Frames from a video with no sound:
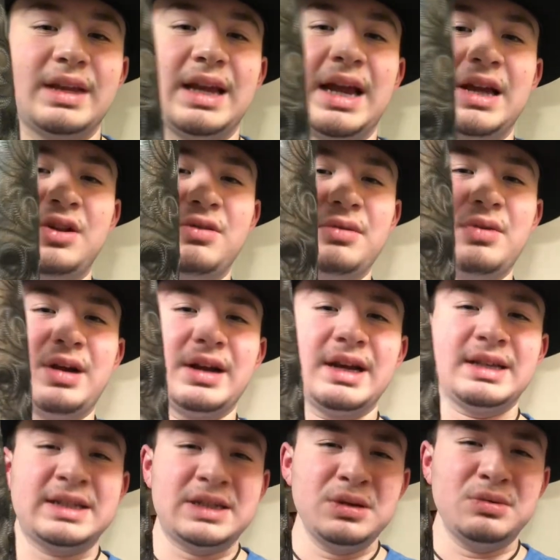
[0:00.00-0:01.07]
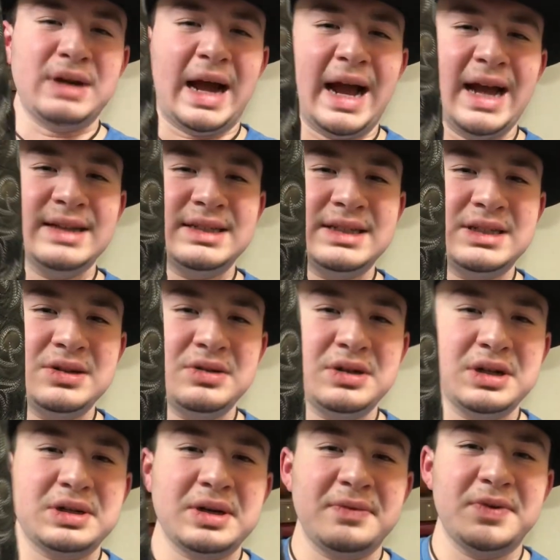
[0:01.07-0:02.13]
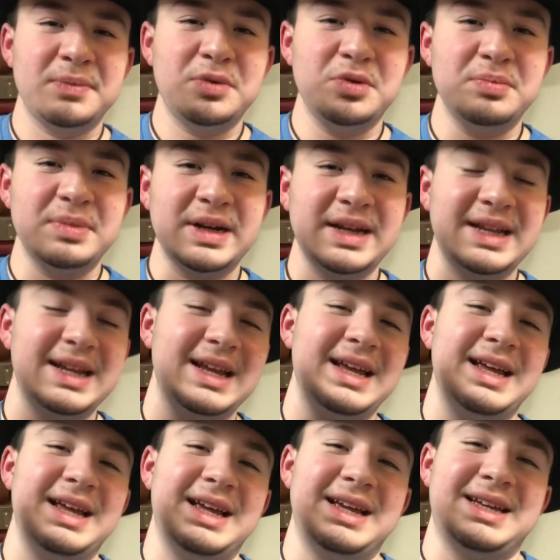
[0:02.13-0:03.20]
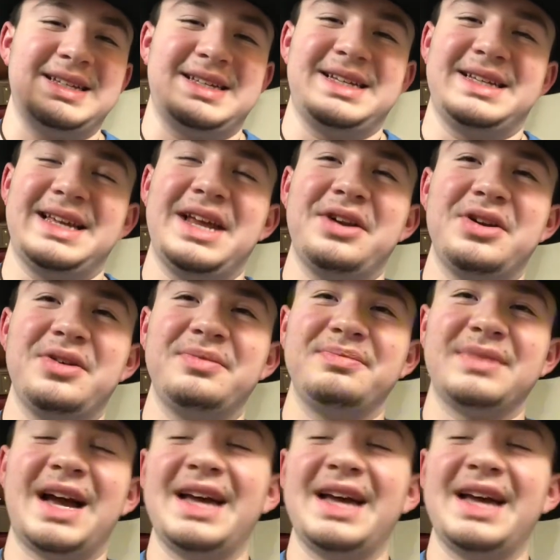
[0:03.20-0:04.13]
don't get me wrong, it's still nice, it's still a good comfort boot, but it's just, I don't know.